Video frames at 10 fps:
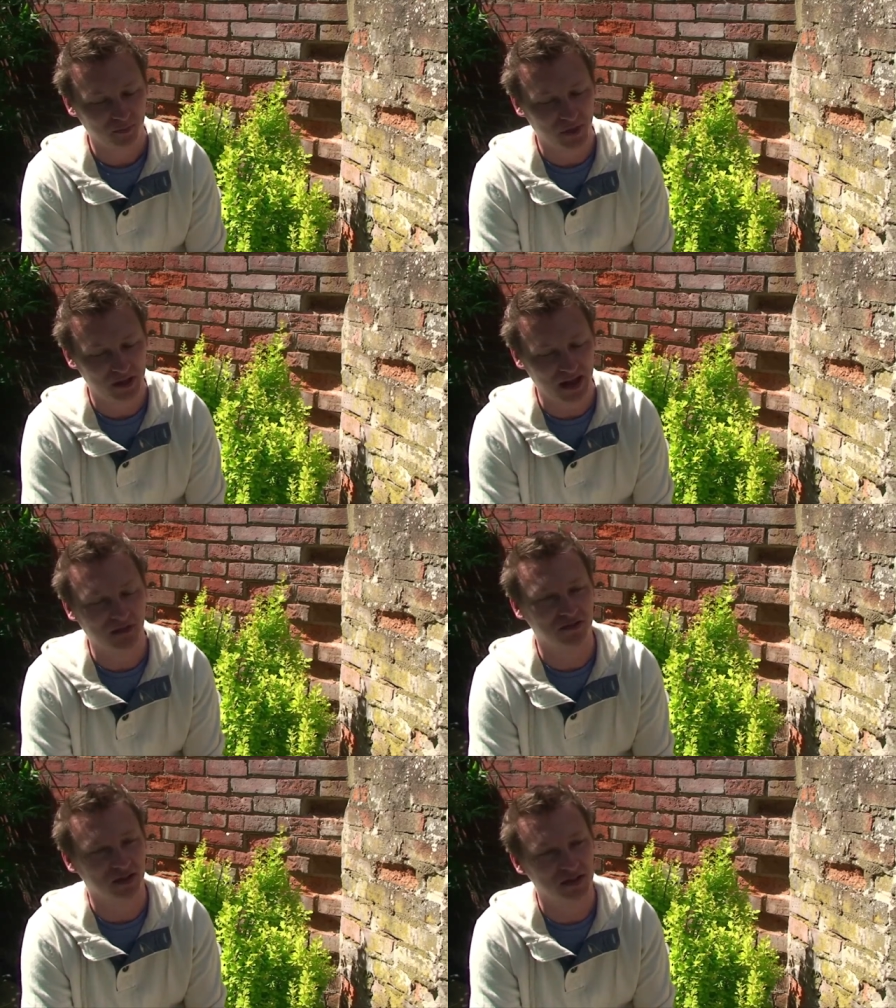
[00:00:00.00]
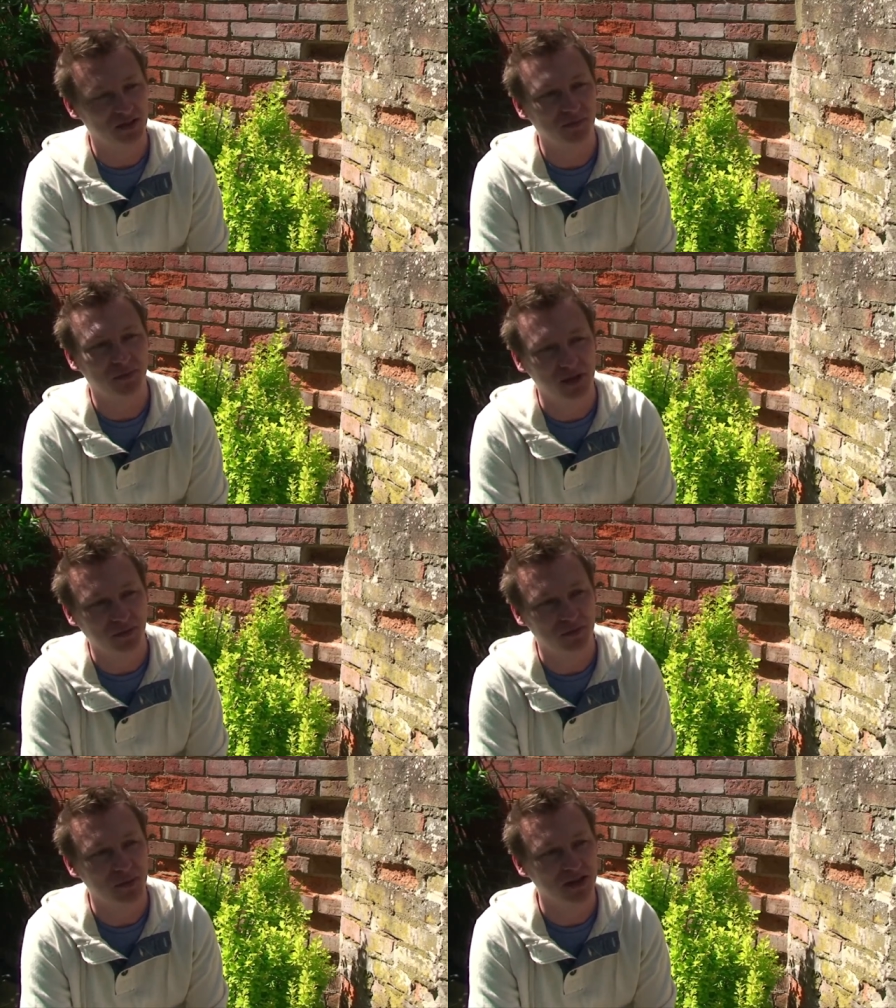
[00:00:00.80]
But the downside is some
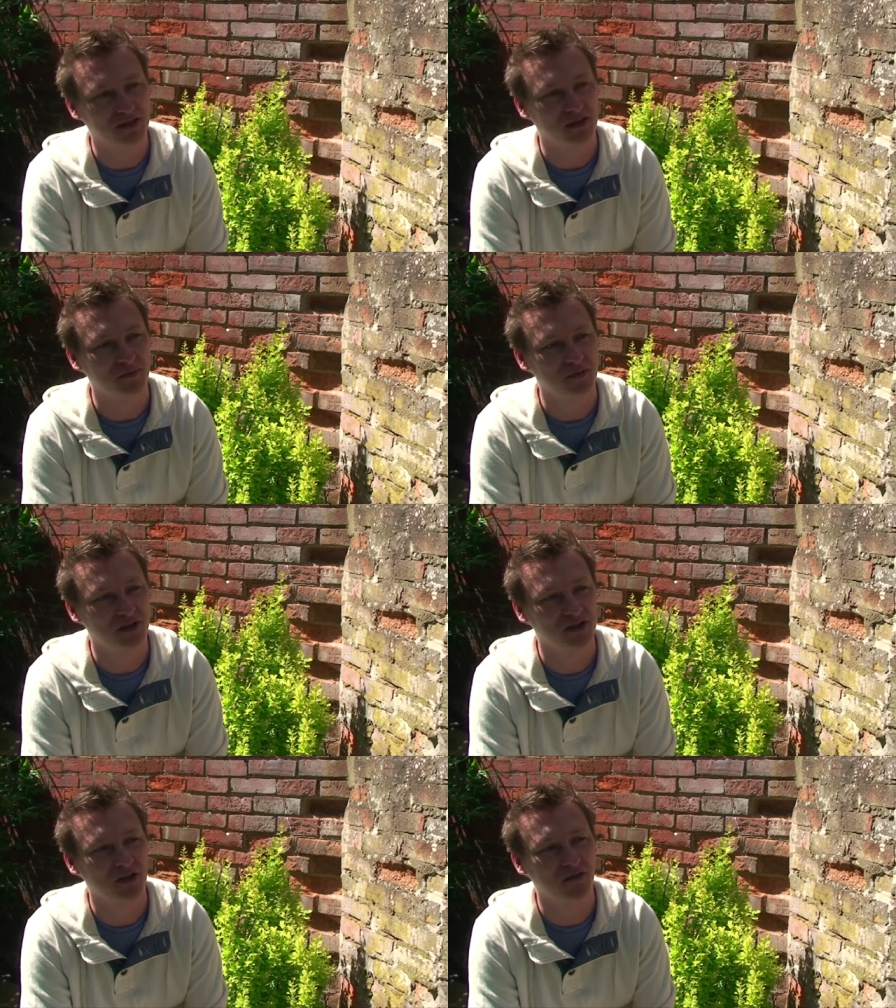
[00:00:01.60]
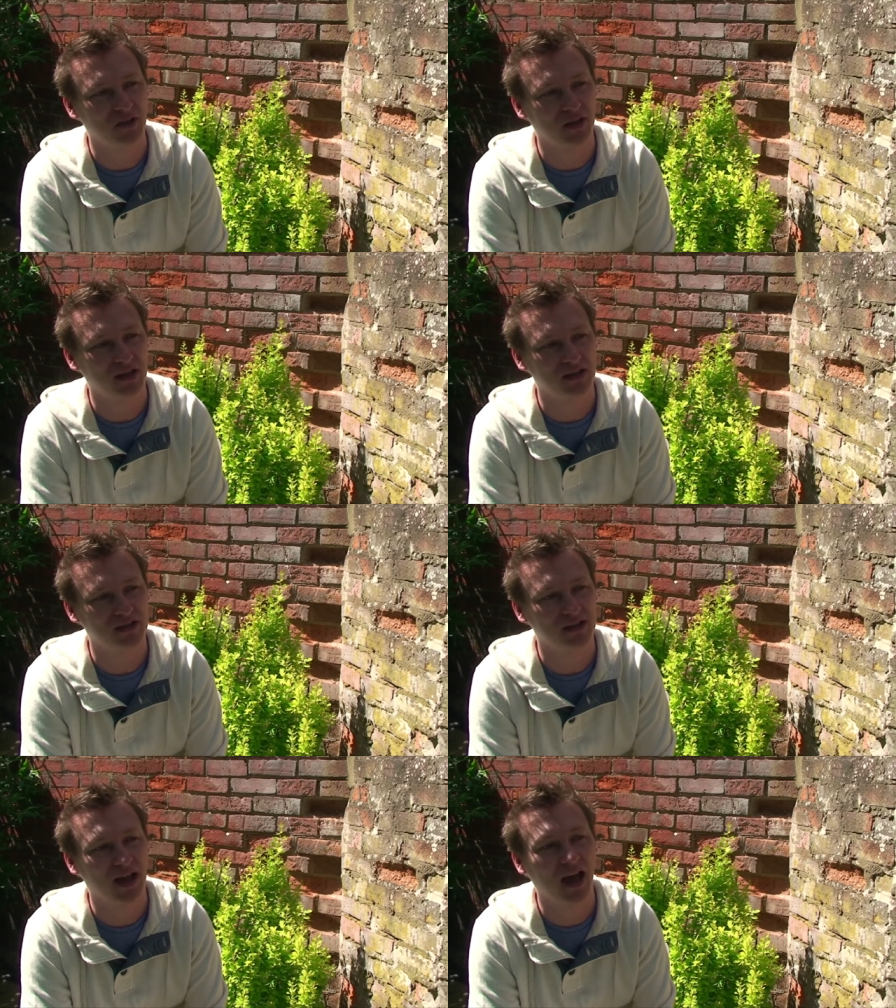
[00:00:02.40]
people make assumptions over things
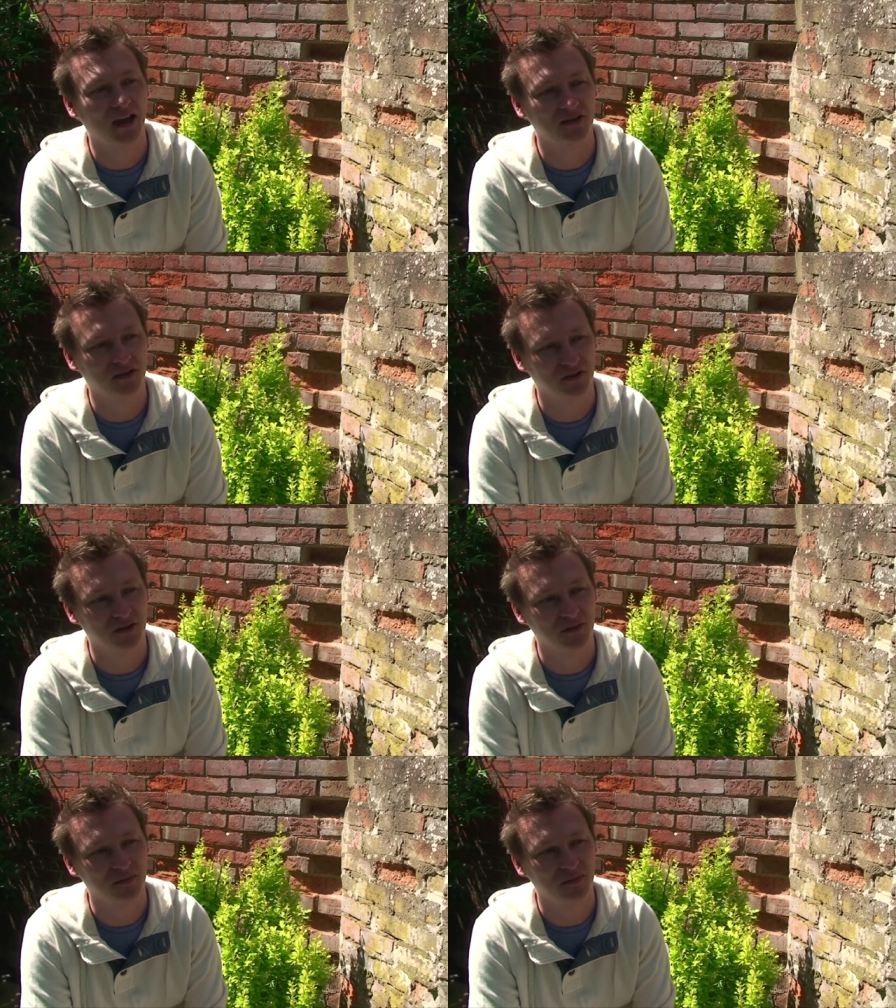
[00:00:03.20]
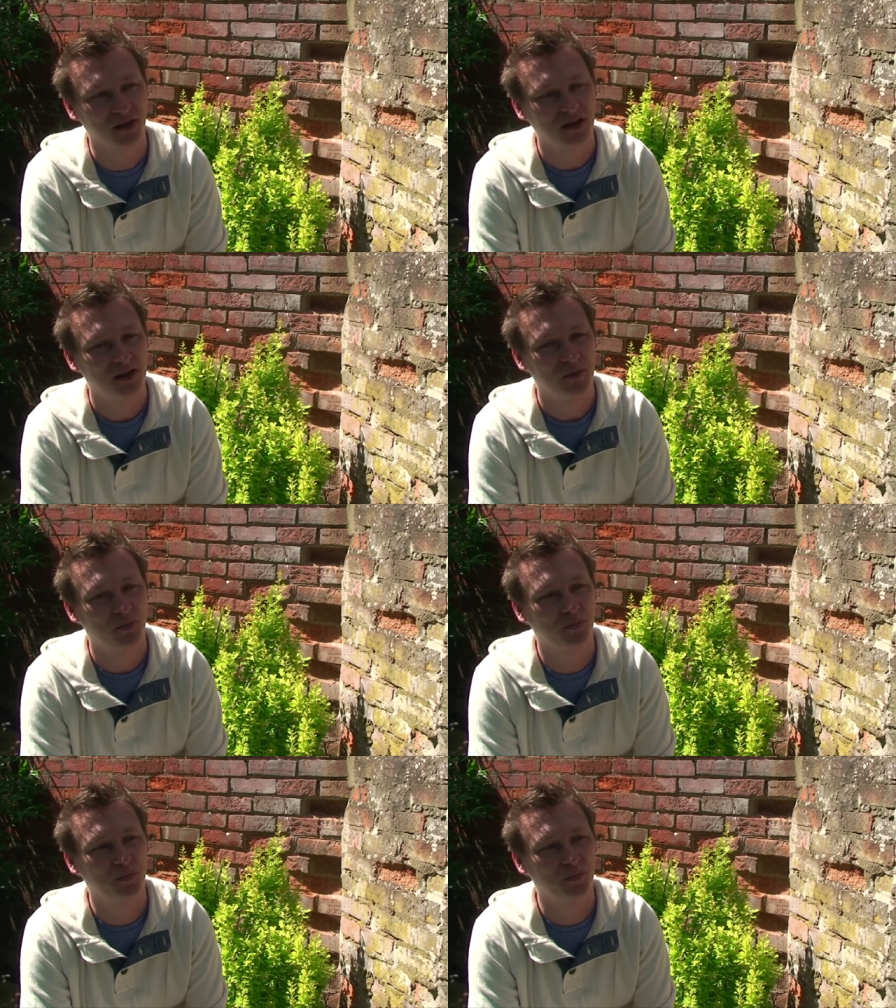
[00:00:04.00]
and act on them
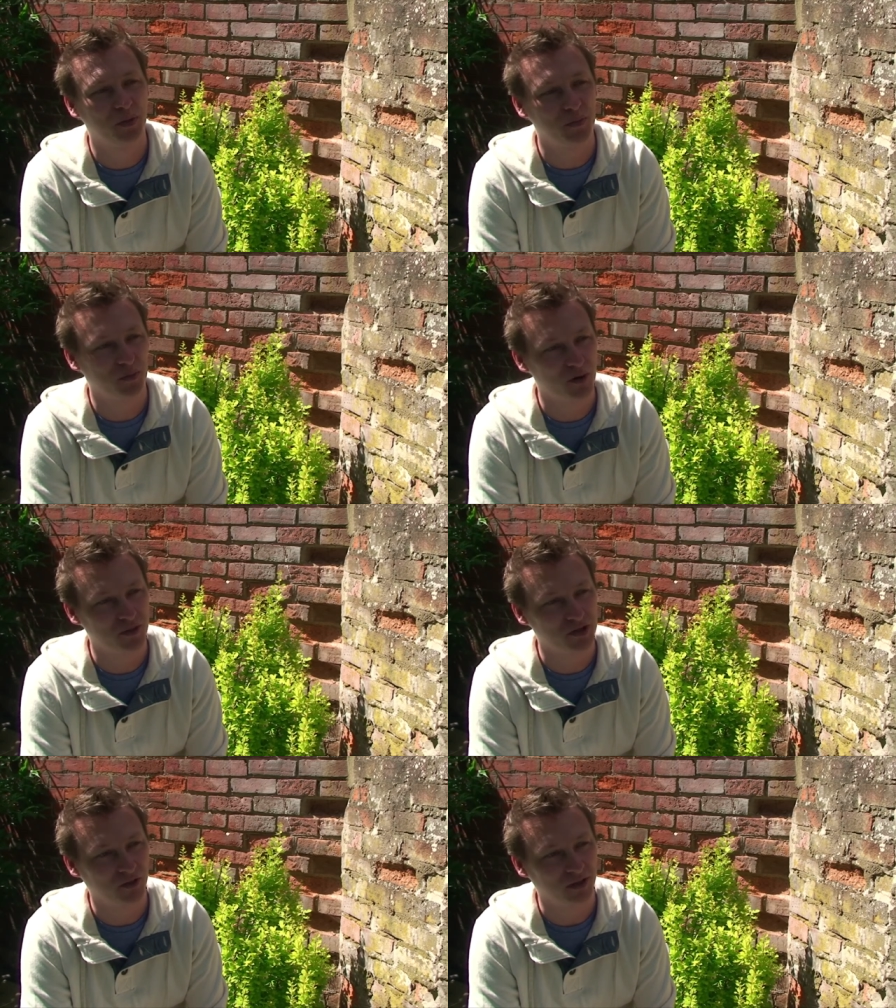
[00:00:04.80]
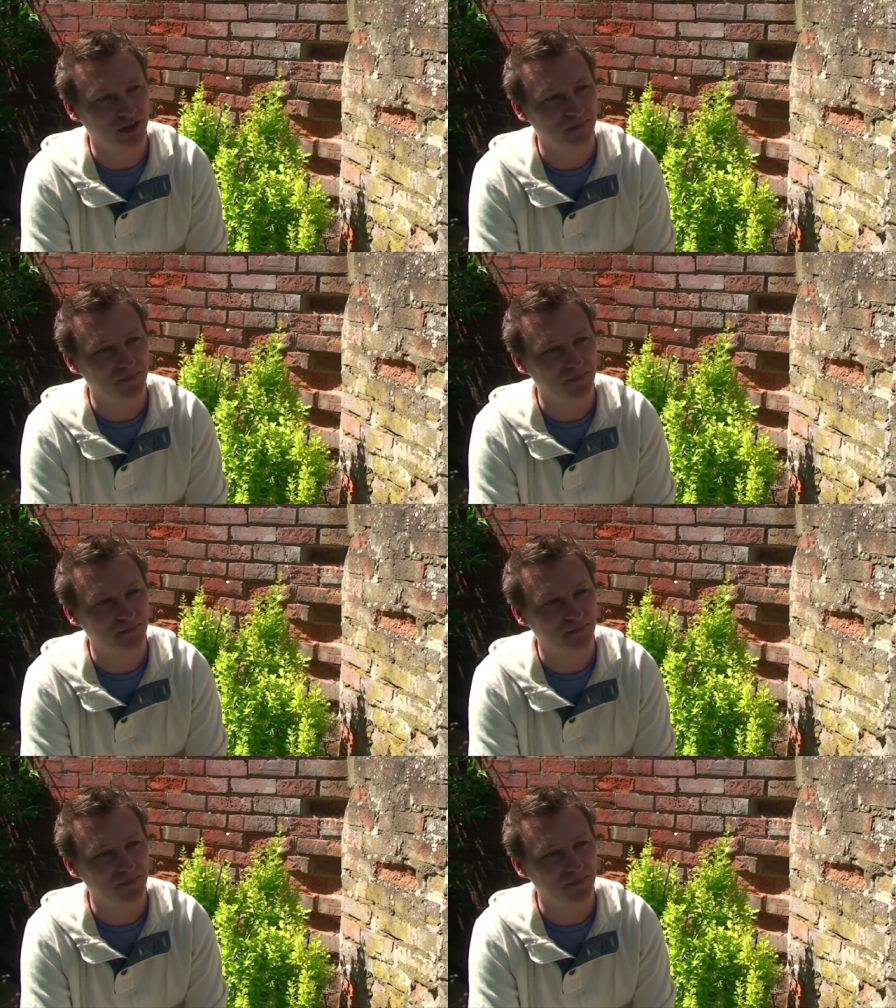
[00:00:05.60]
a bit prematurely.